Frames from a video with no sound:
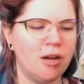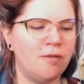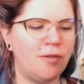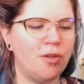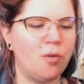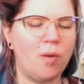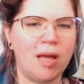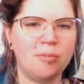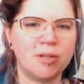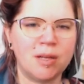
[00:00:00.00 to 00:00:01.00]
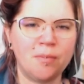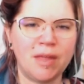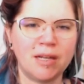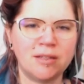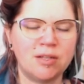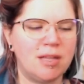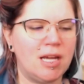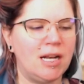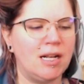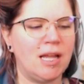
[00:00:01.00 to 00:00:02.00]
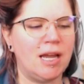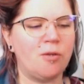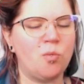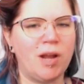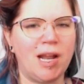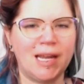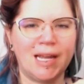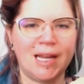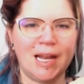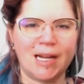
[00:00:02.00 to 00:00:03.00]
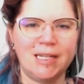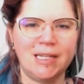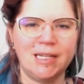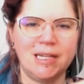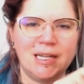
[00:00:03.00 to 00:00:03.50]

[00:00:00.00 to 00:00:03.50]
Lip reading: for the web or something, so then when I connected,